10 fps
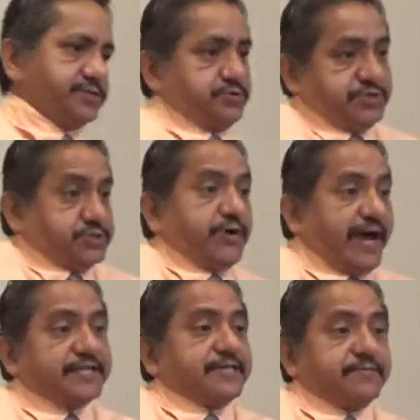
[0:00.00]
and so he still
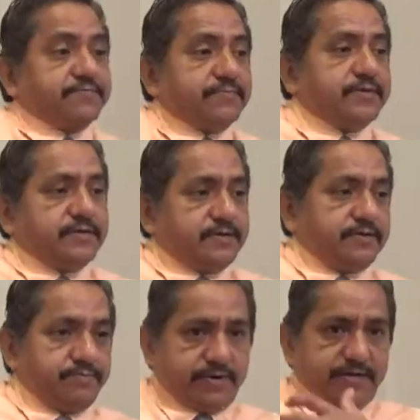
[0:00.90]
had them,
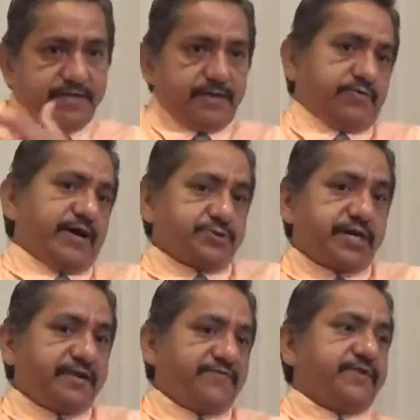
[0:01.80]
but they were
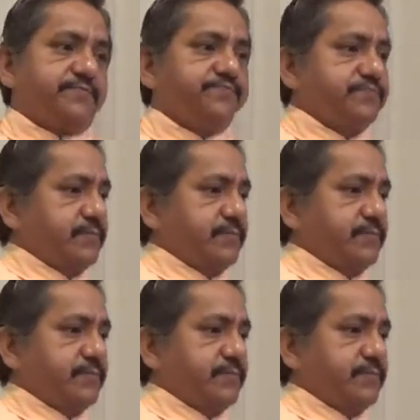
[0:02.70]
outside of him.